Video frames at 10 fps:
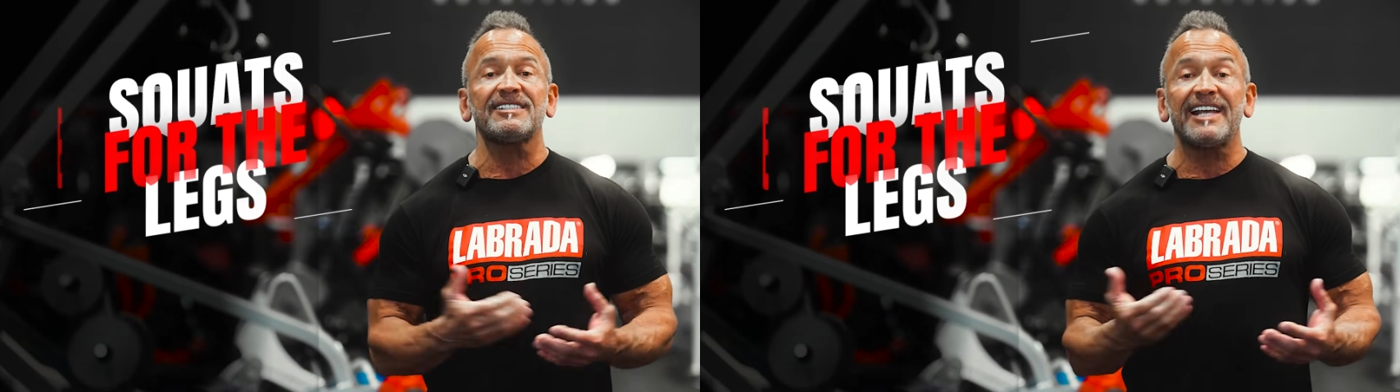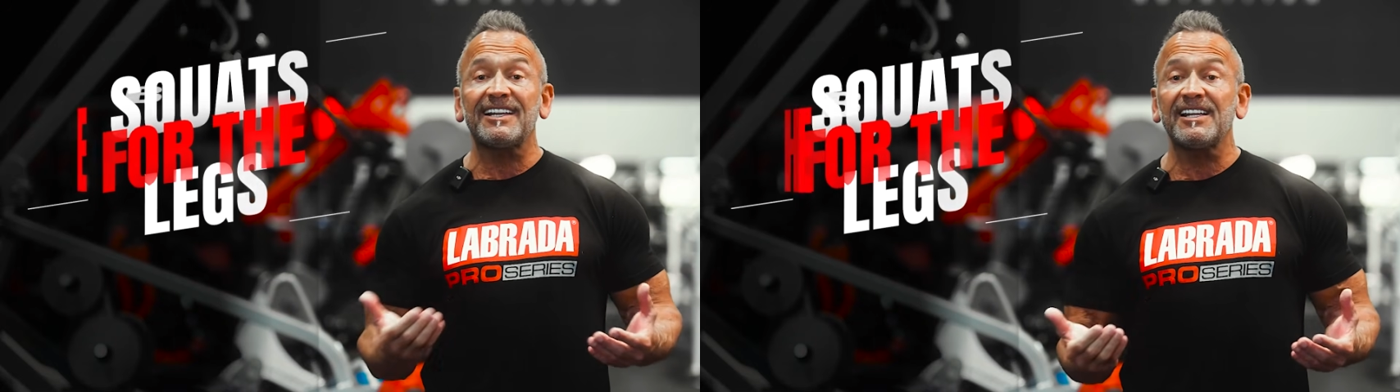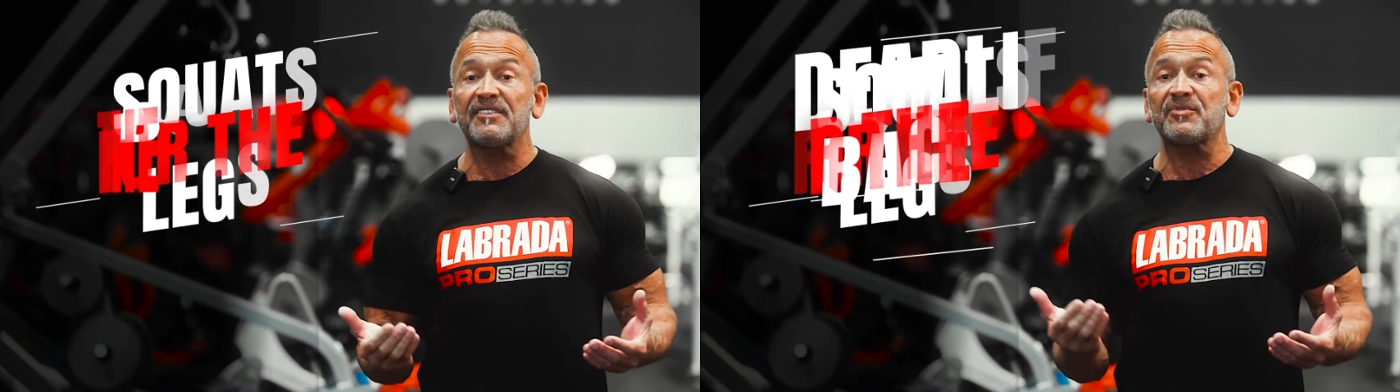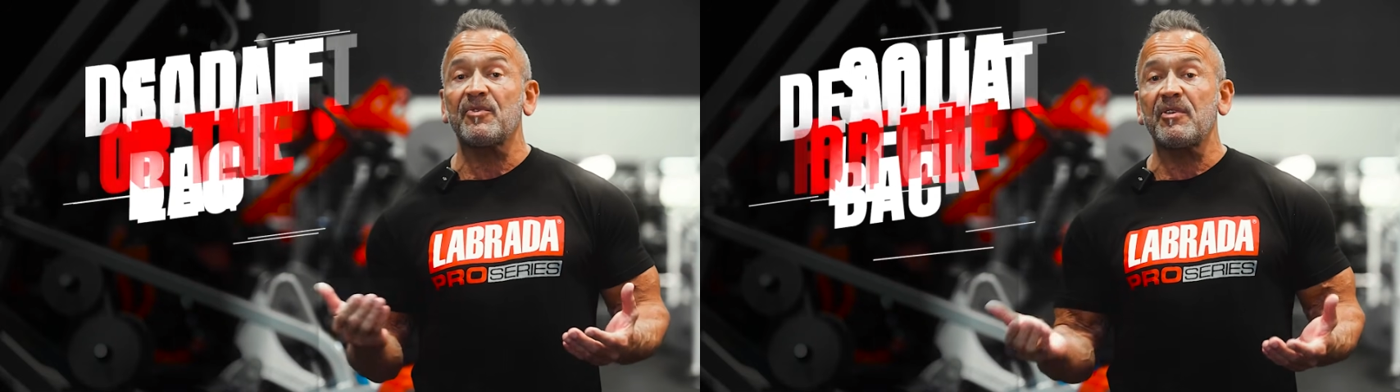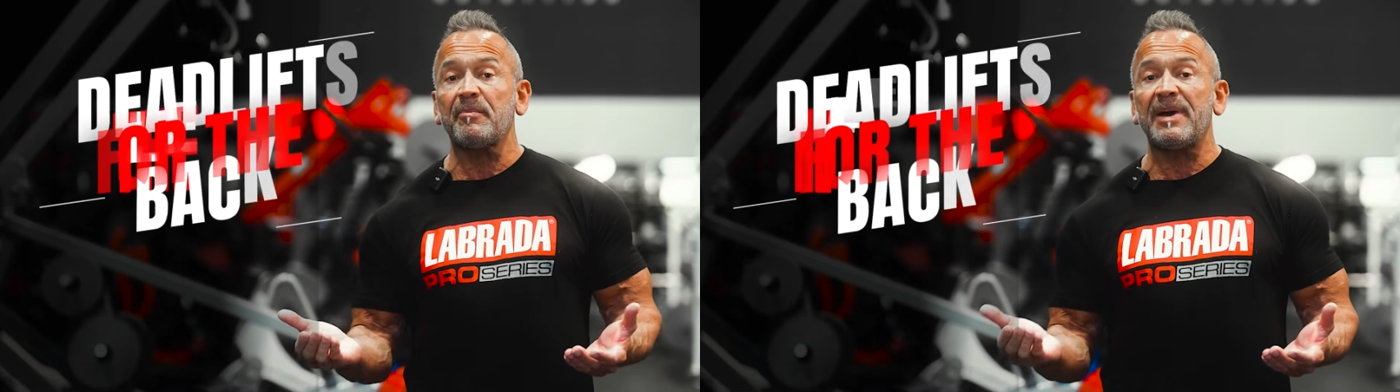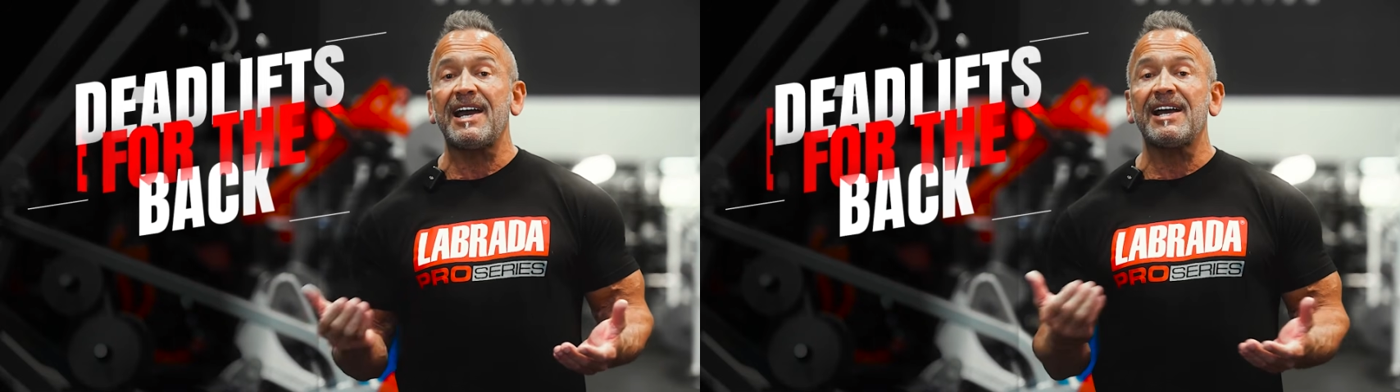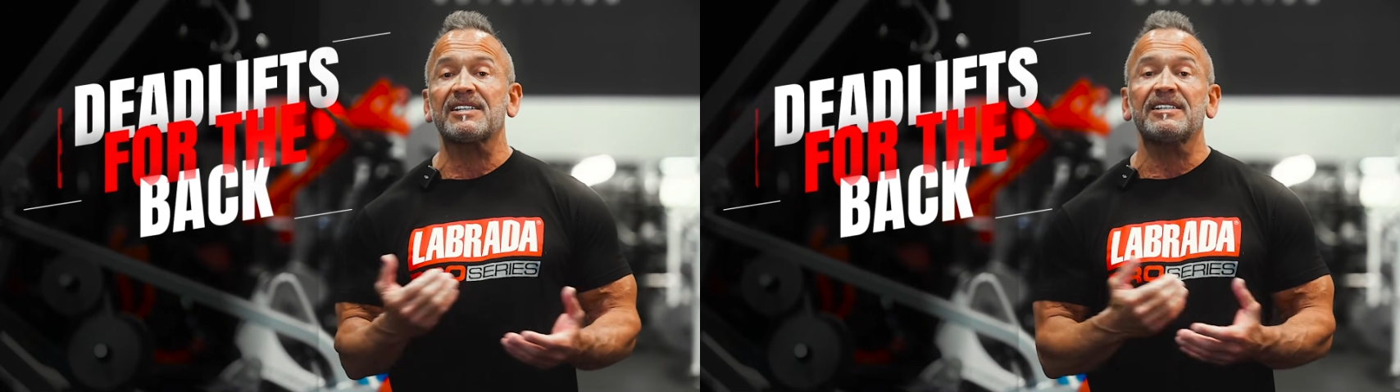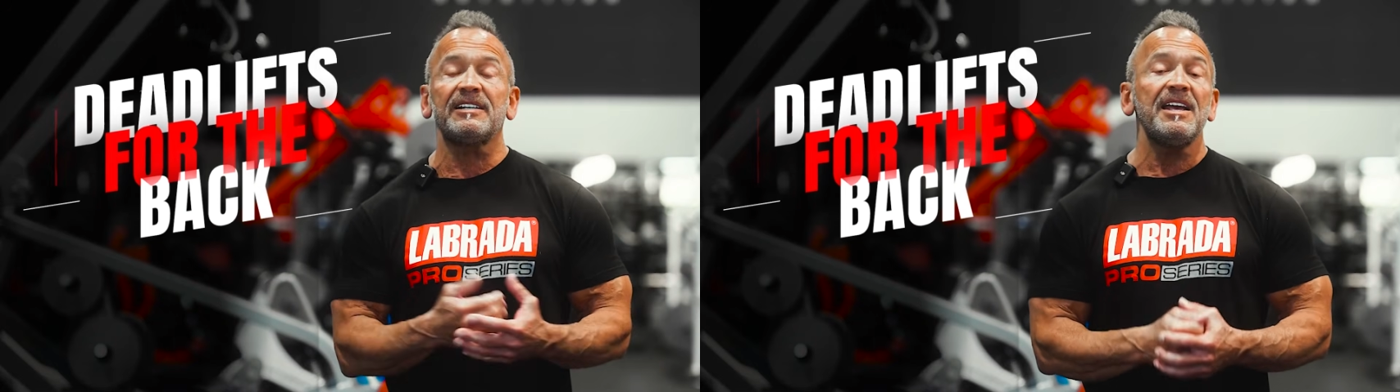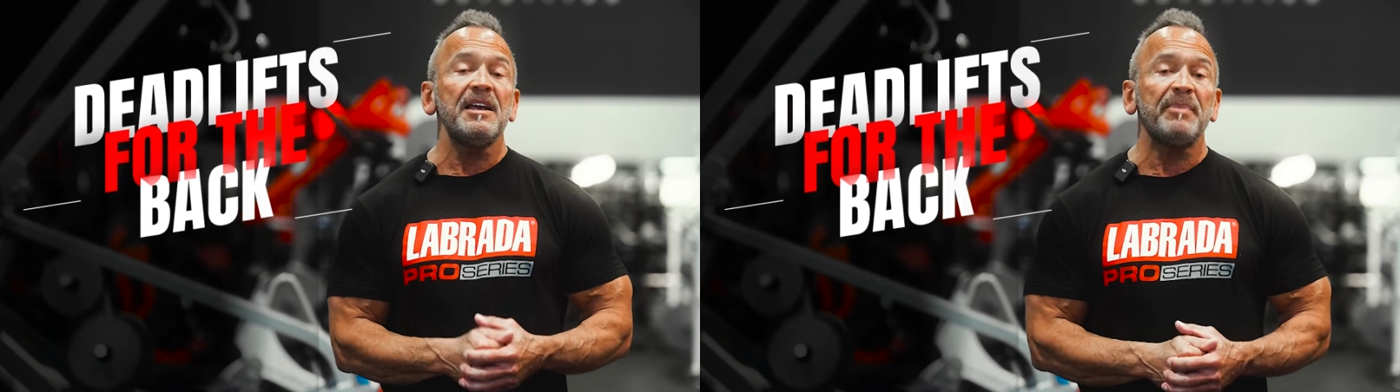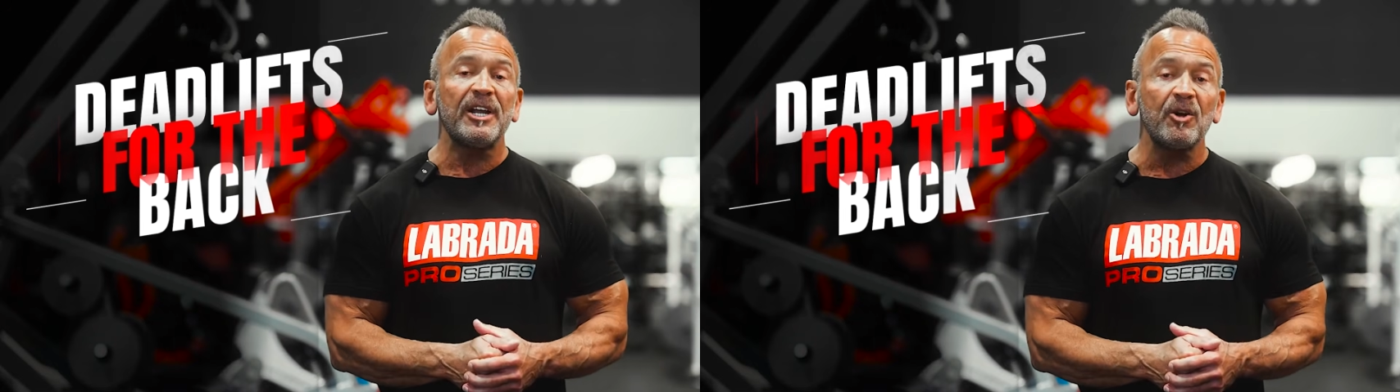deadlifts for the backs, and
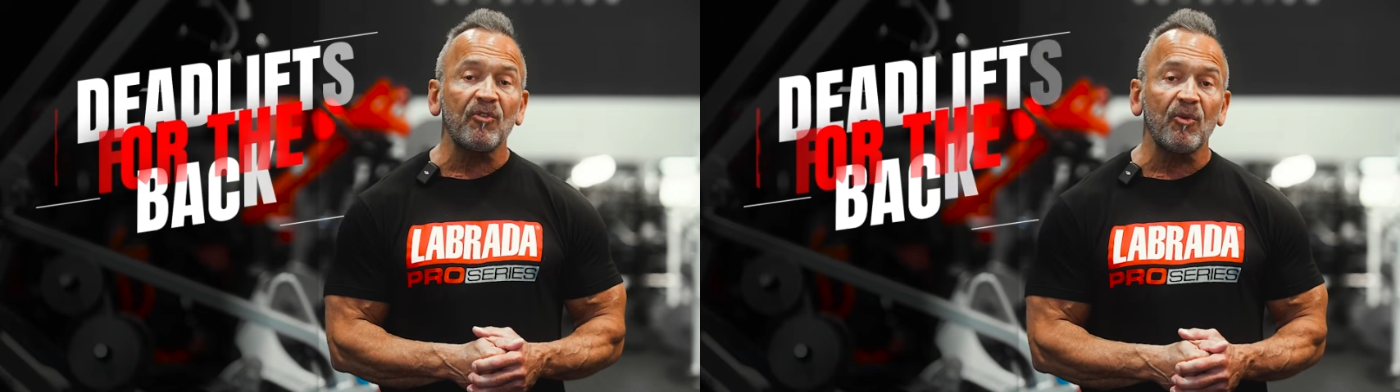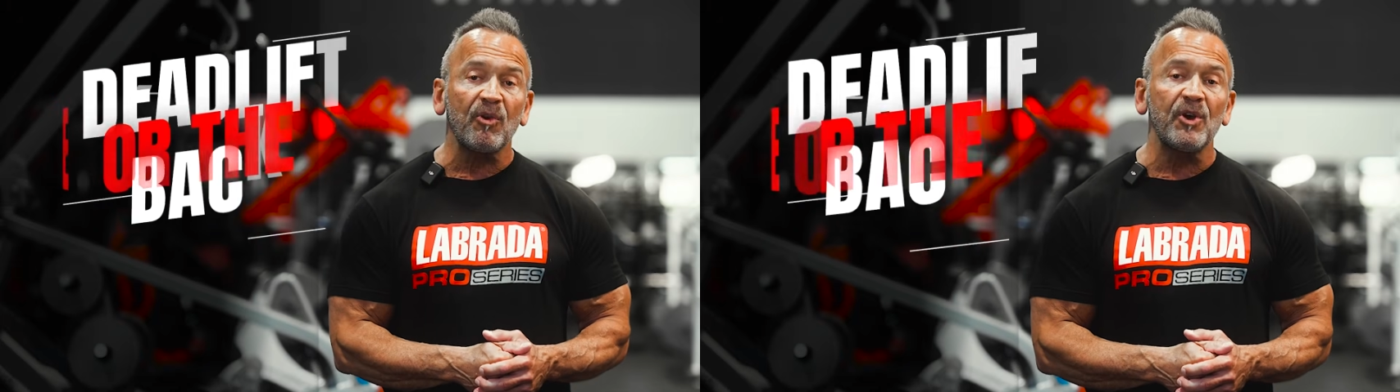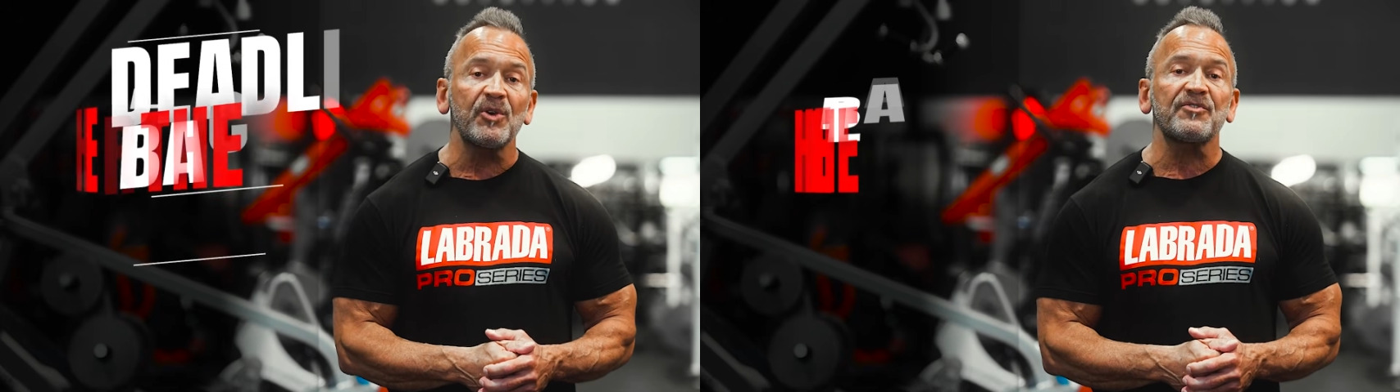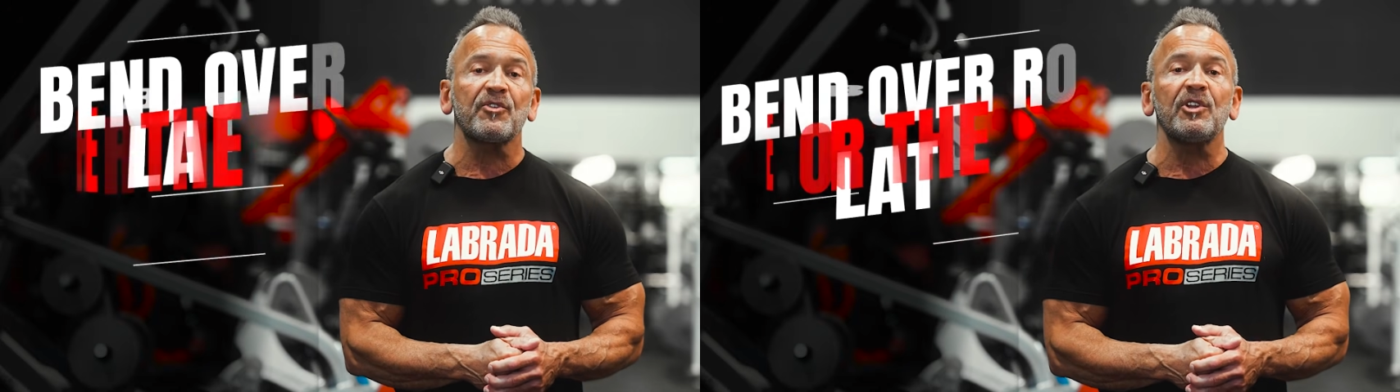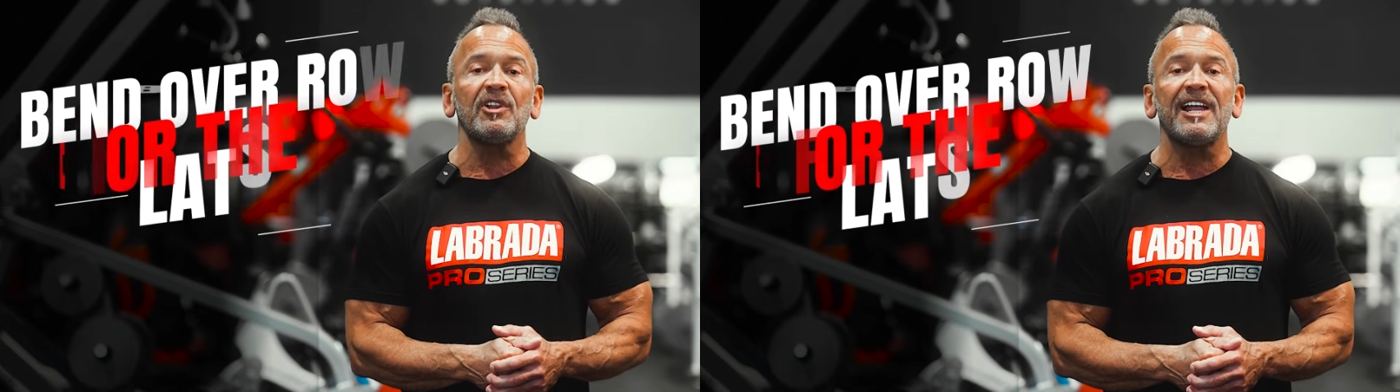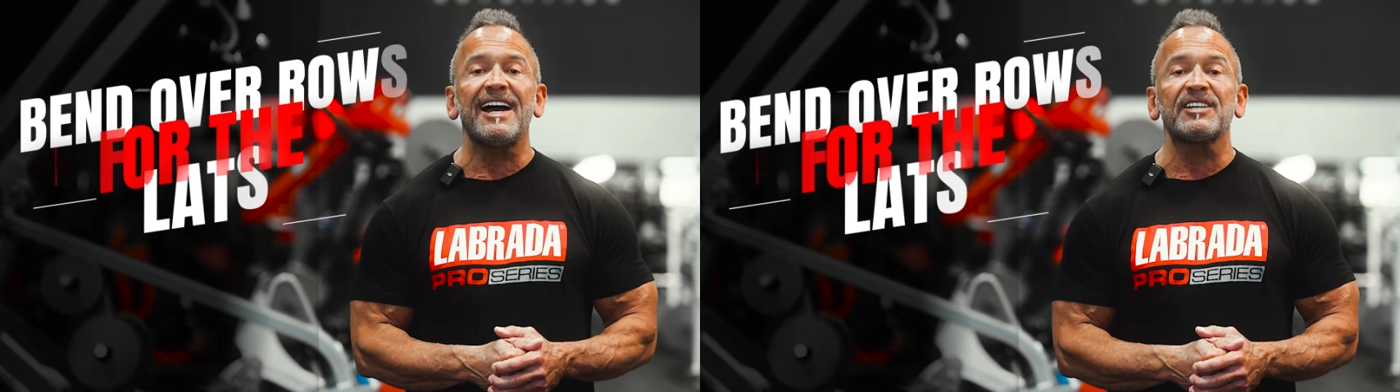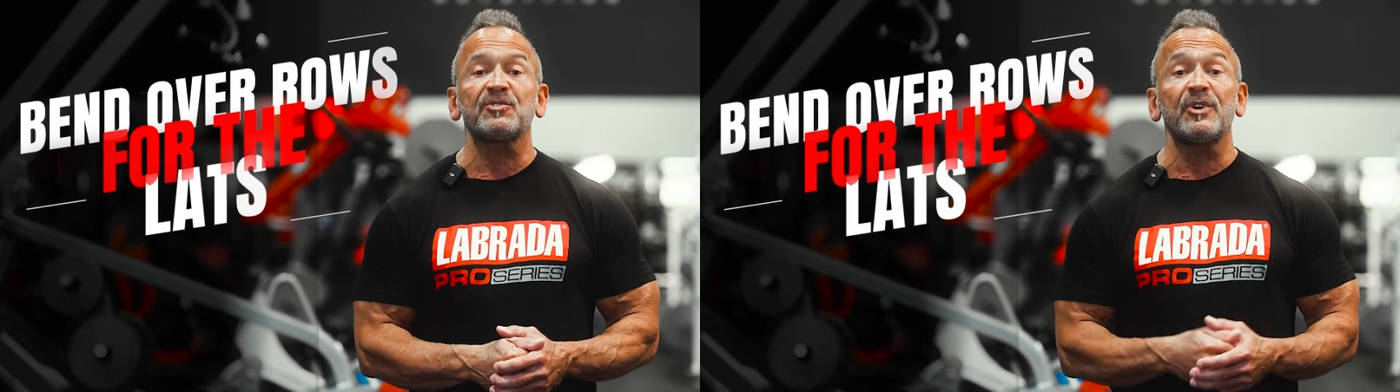bent over rows for the lats,